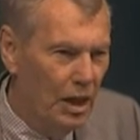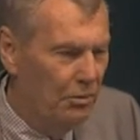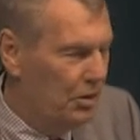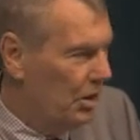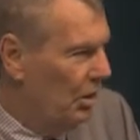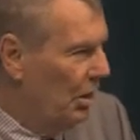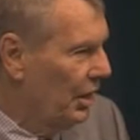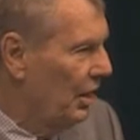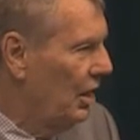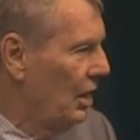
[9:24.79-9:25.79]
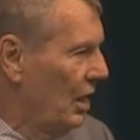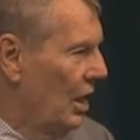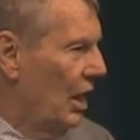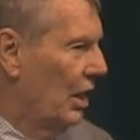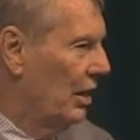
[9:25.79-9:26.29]
I was calling
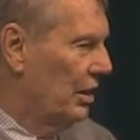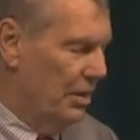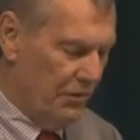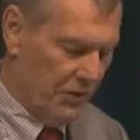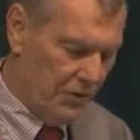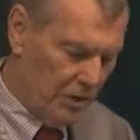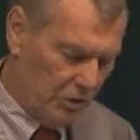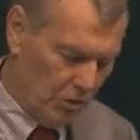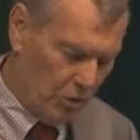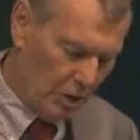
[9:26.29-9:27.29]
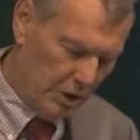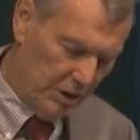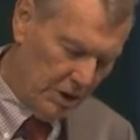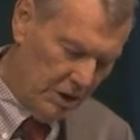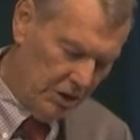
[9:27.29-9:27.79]
on enough of those
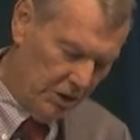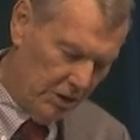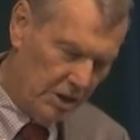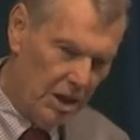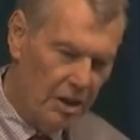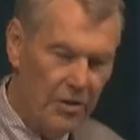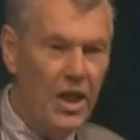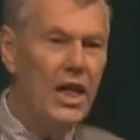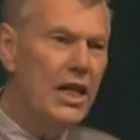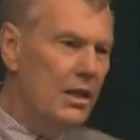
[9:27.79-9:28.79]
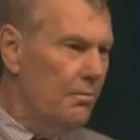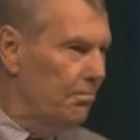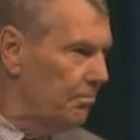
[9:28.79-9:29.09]
organizations. Then,